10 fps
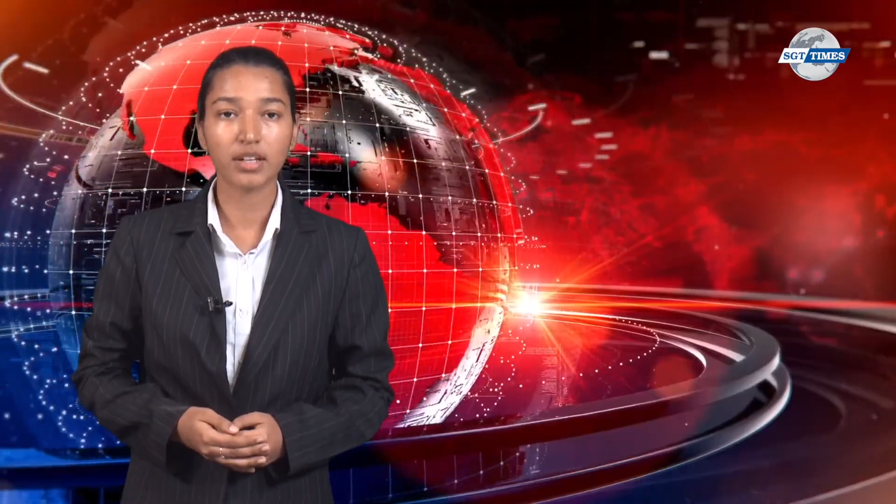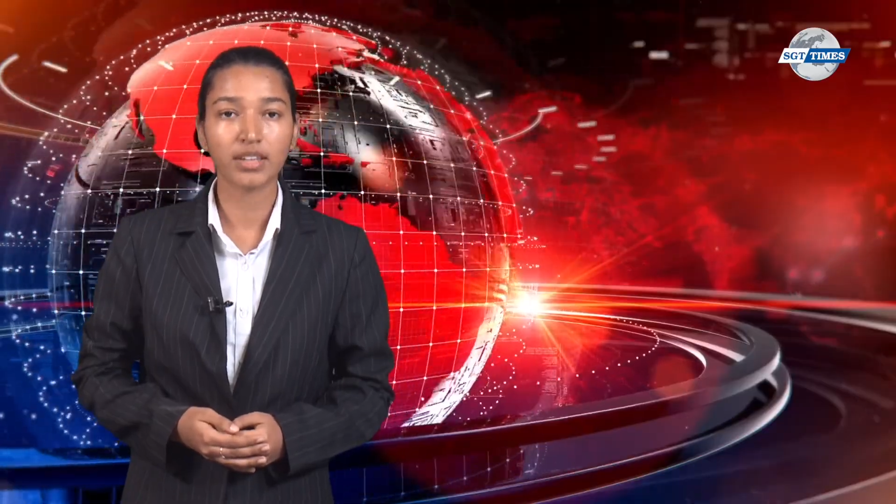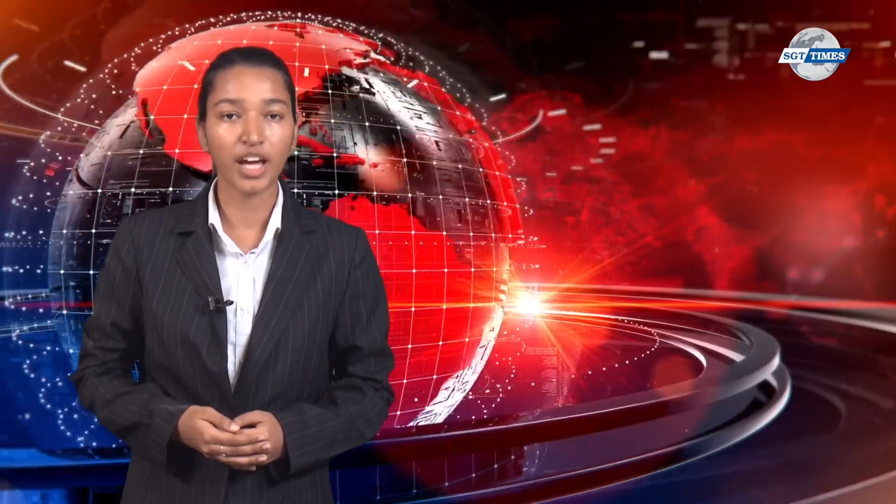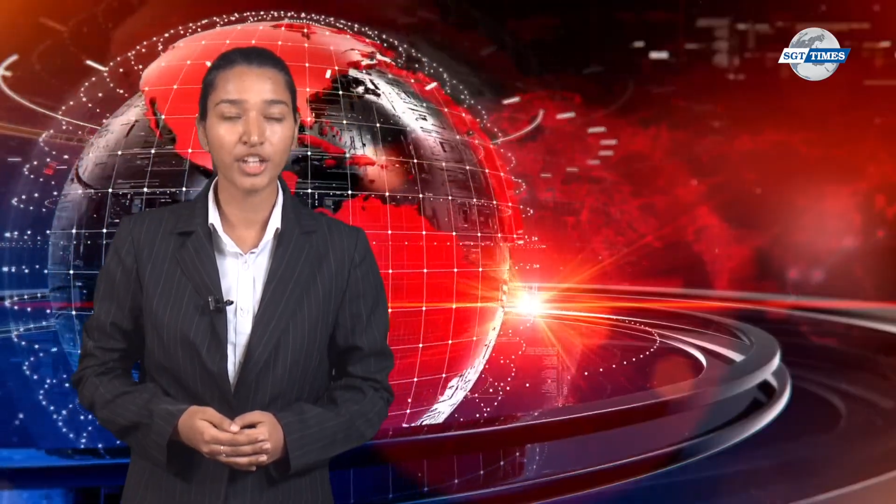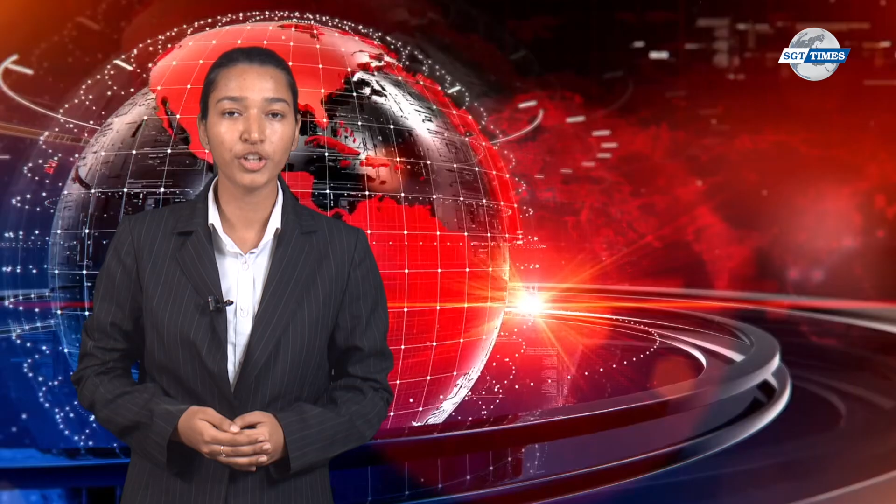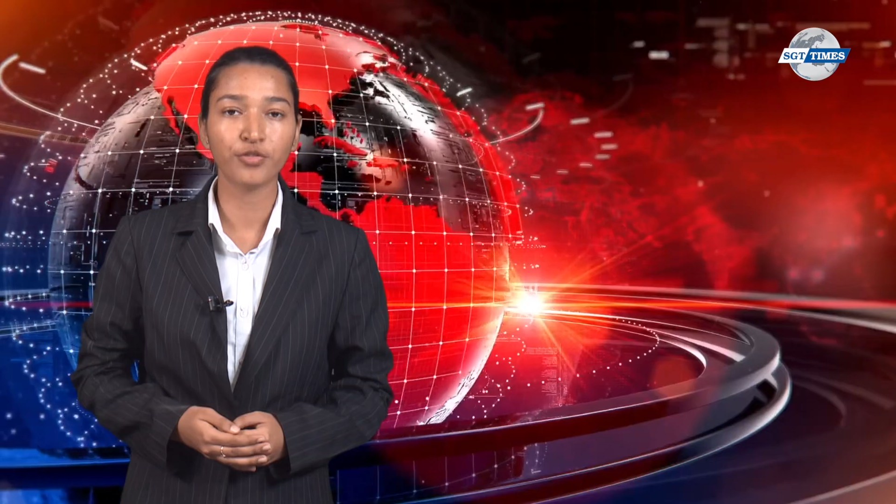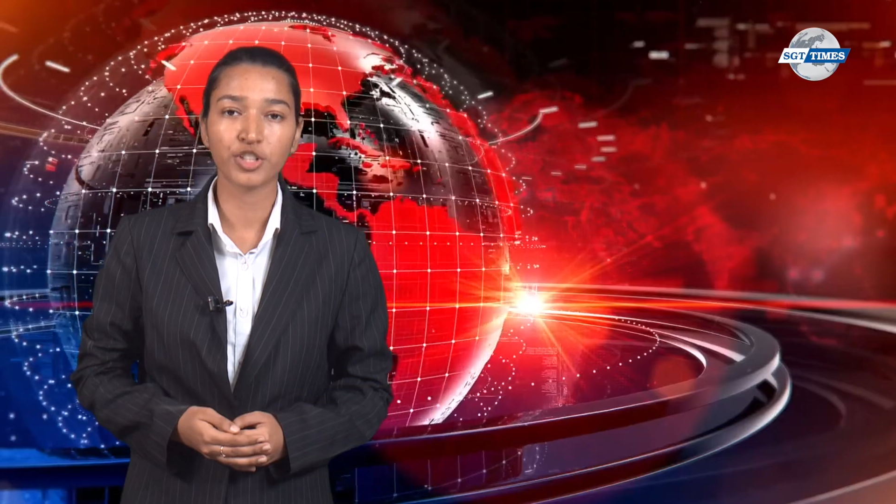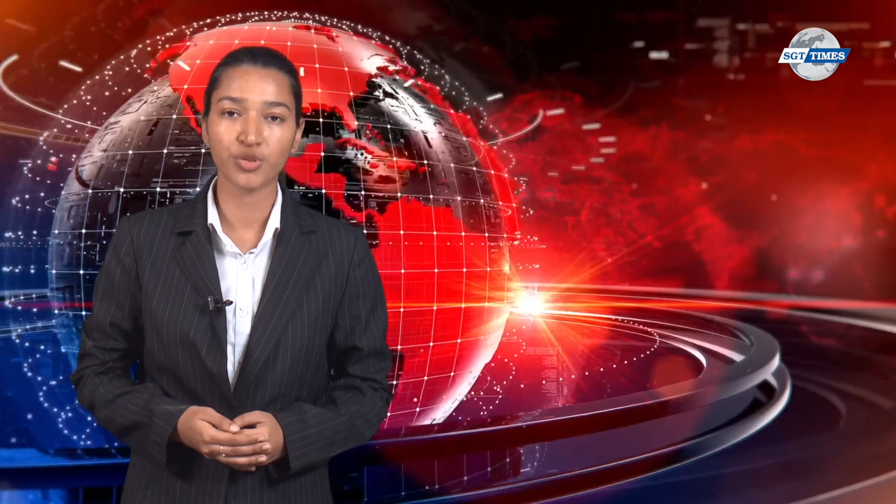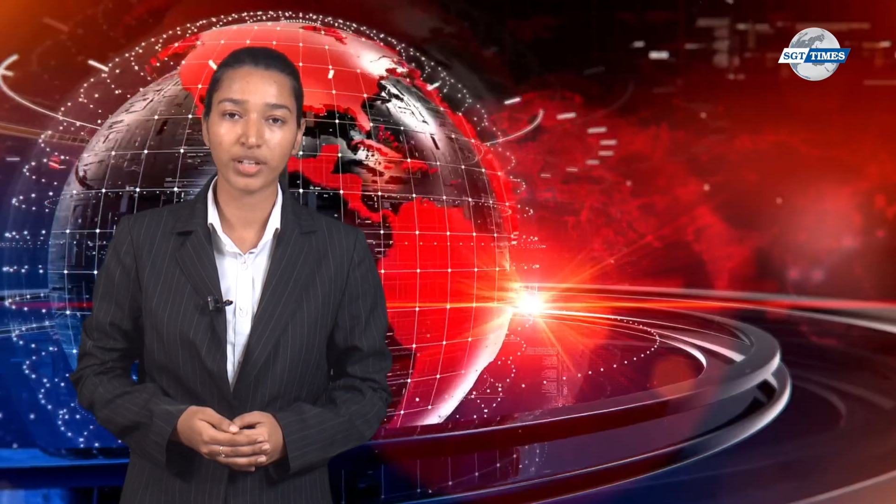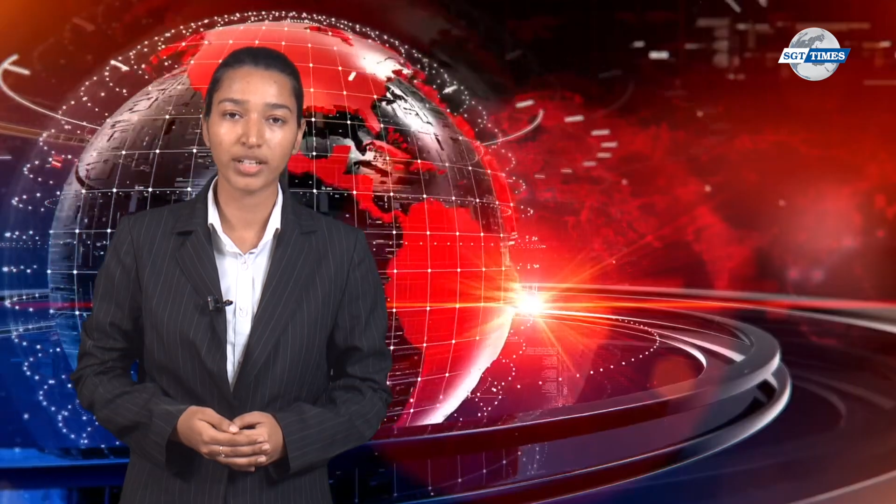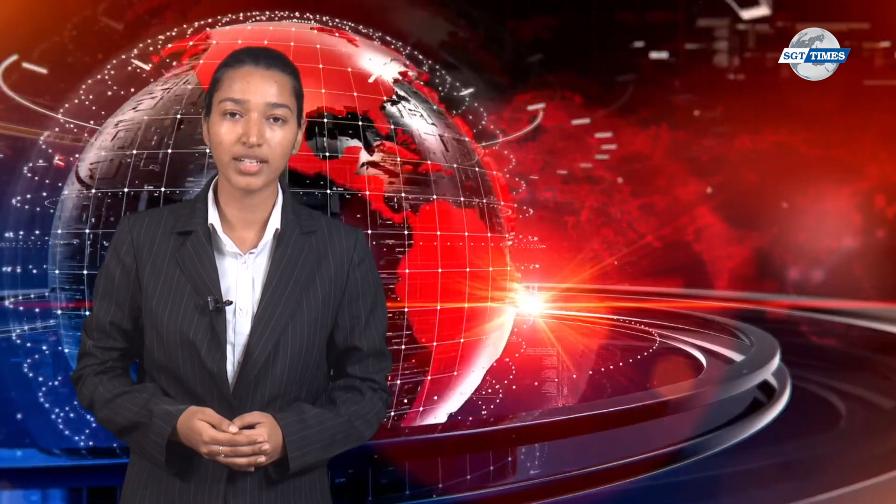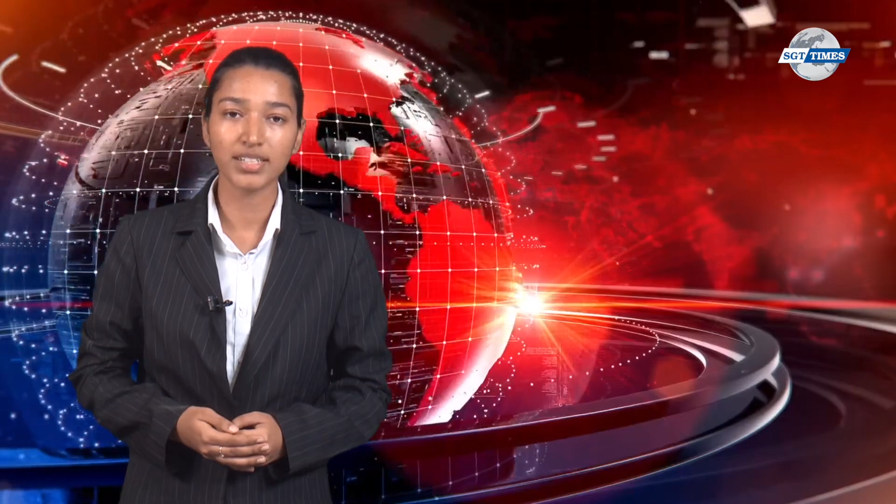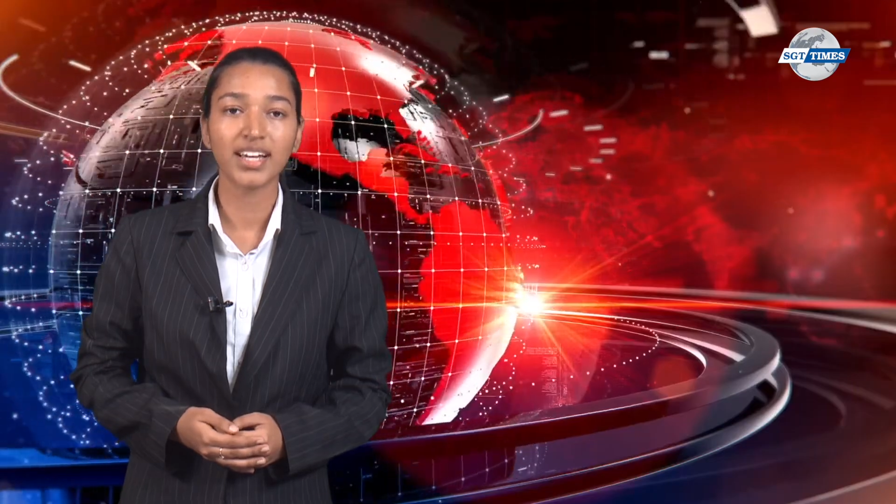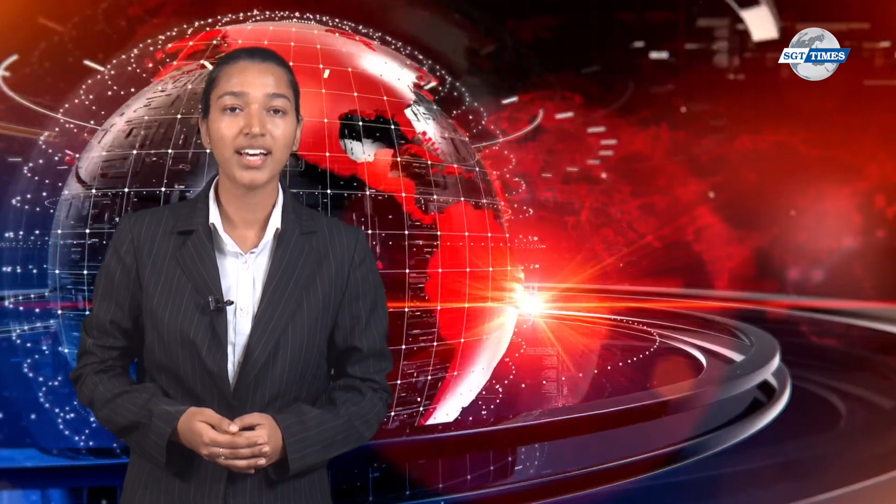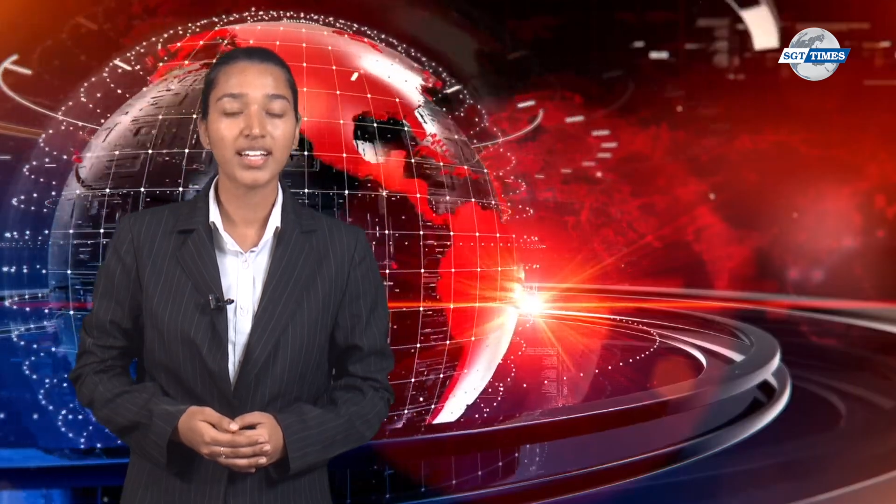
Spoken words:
Thank you for joining us.